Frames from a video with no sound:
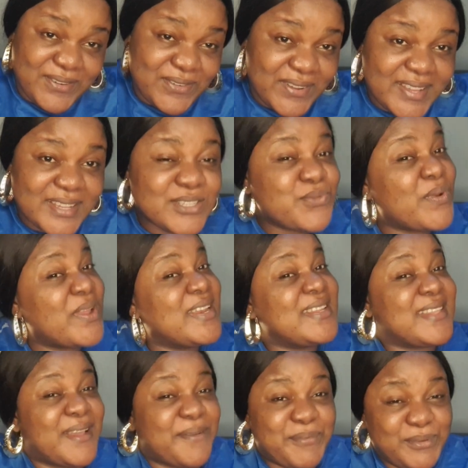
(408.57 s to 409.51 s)
Okay, so when
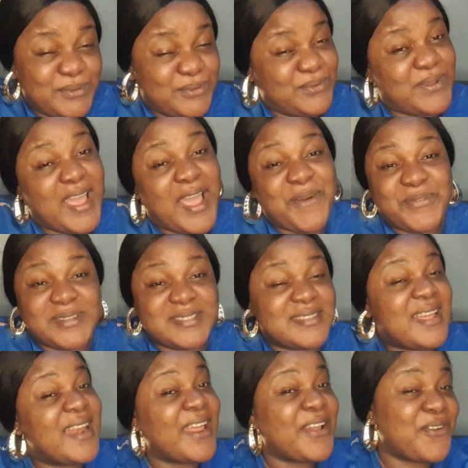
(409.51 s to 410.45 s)
it happened to her, I was
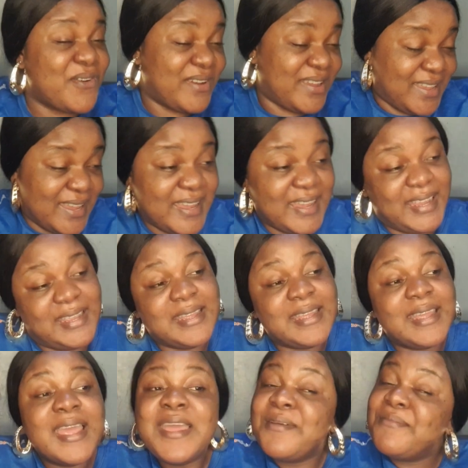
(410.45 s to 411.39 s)
not like, okay,
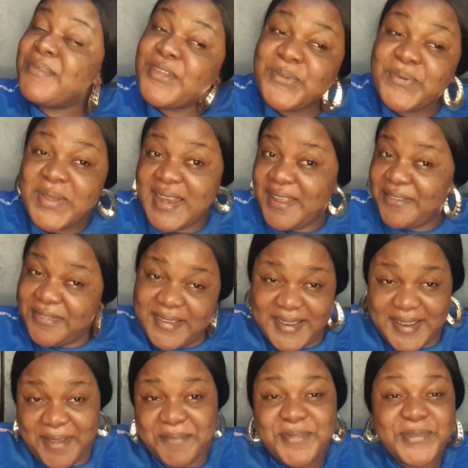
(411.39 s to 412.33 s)
but you were
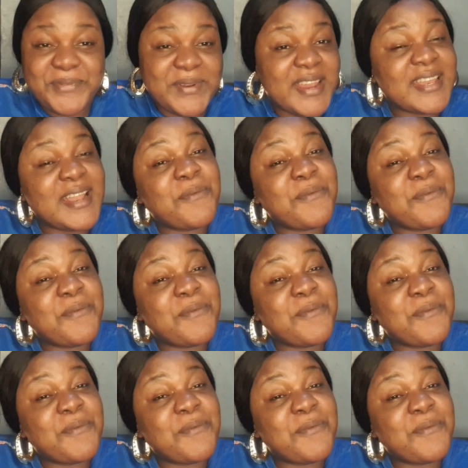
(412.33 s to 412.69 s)
laughing at me, right?